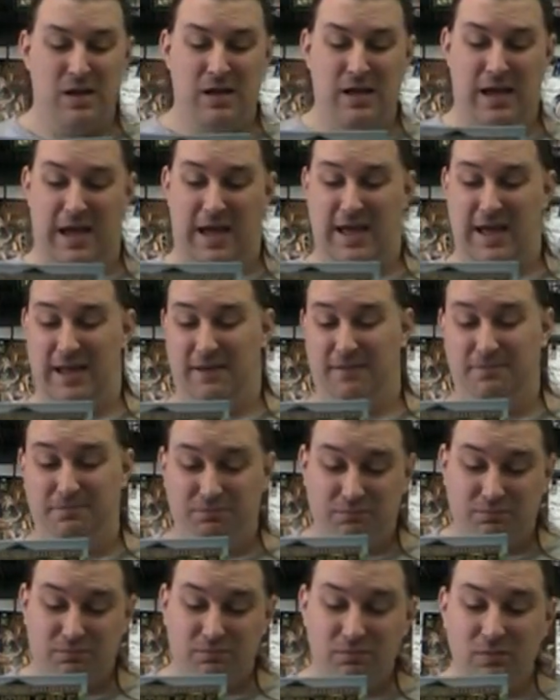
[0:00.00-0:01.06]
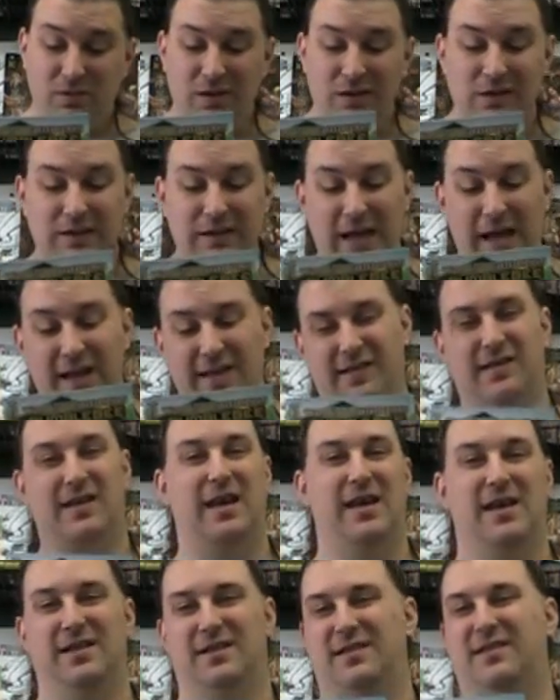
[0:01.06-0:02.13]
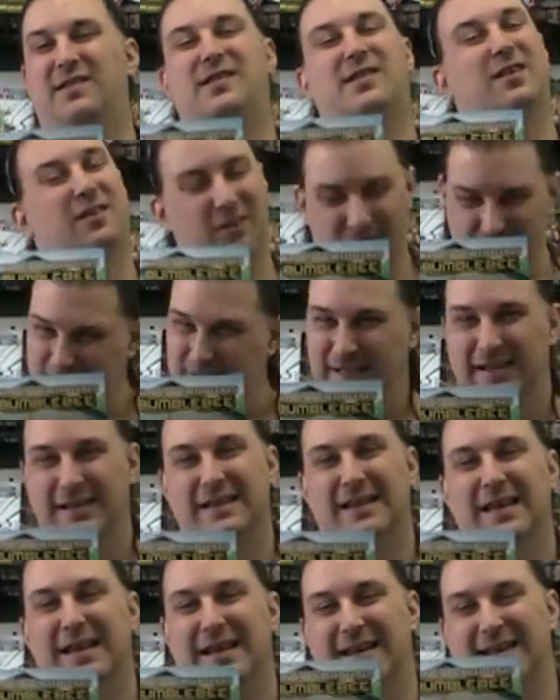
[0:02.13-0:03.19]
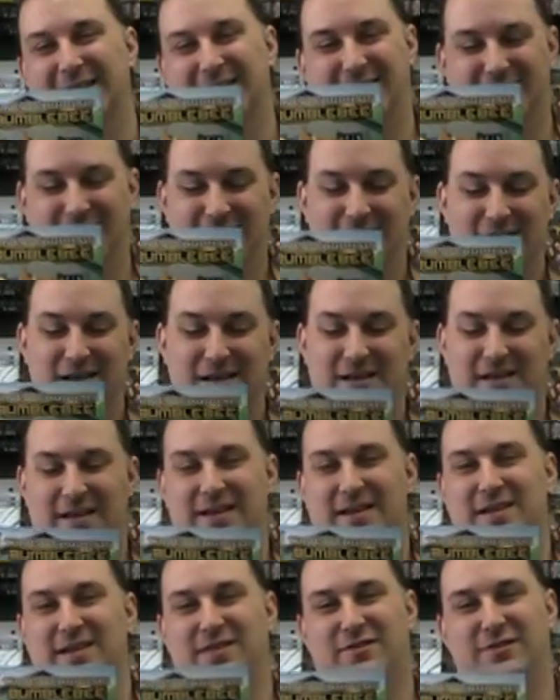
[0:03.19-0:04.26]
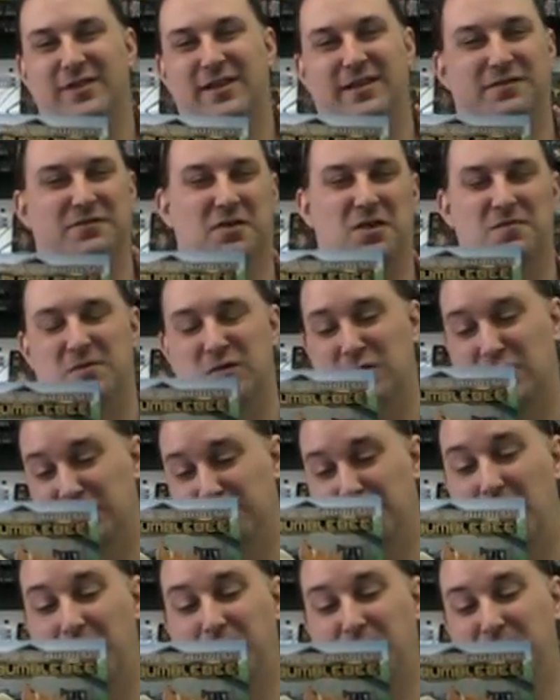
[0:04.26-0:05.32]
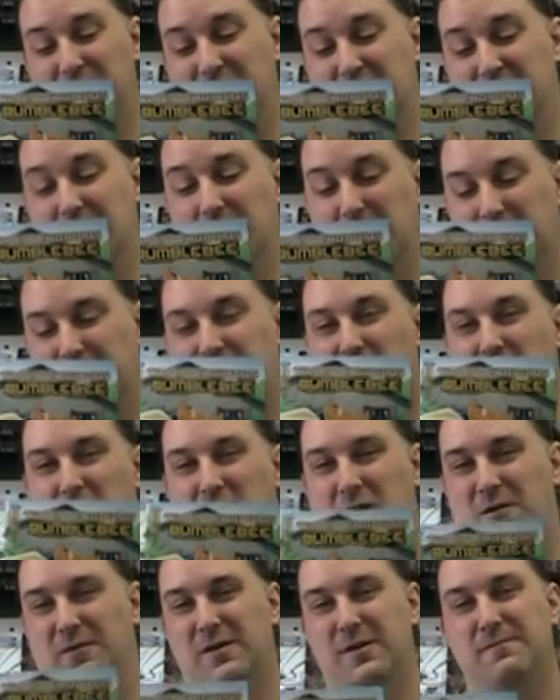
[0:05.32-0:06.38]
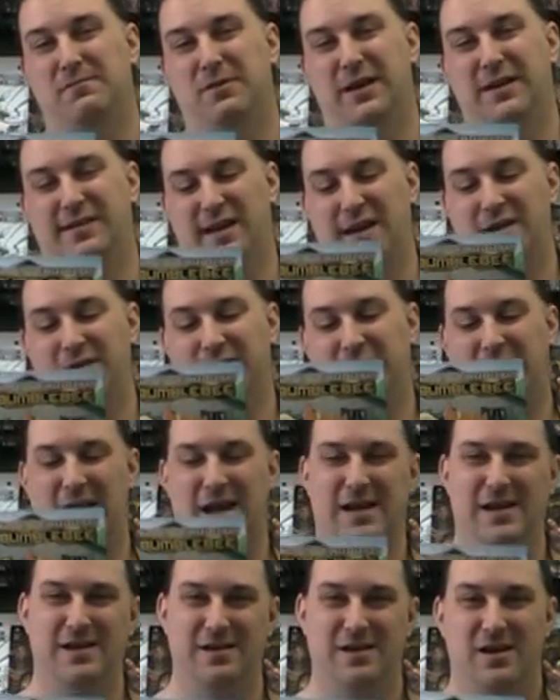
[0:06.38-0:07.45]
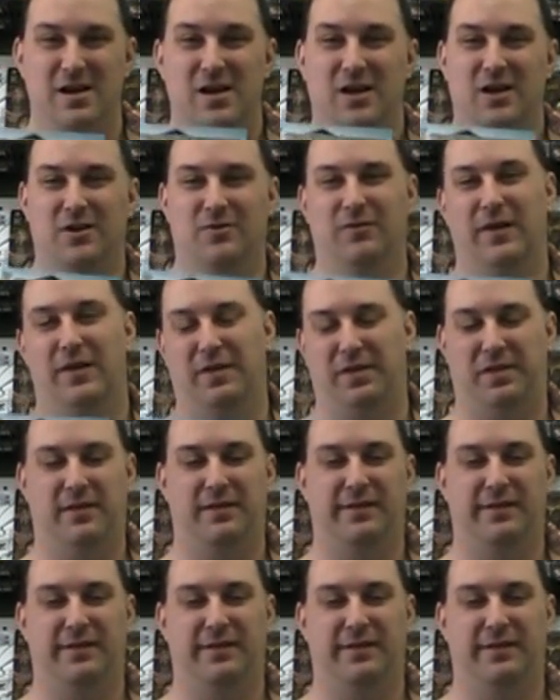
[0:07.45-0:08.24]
And last and certainly least is Transformers Bumblebee #4, written by Xander Cannon with